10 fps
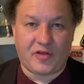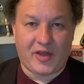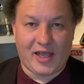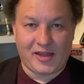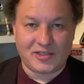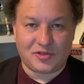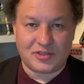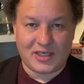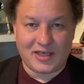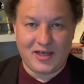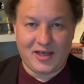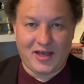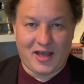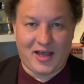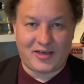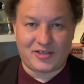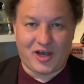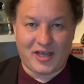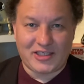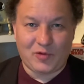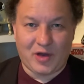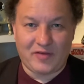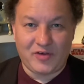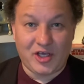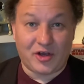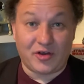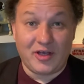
Alex on Tech and ITY video.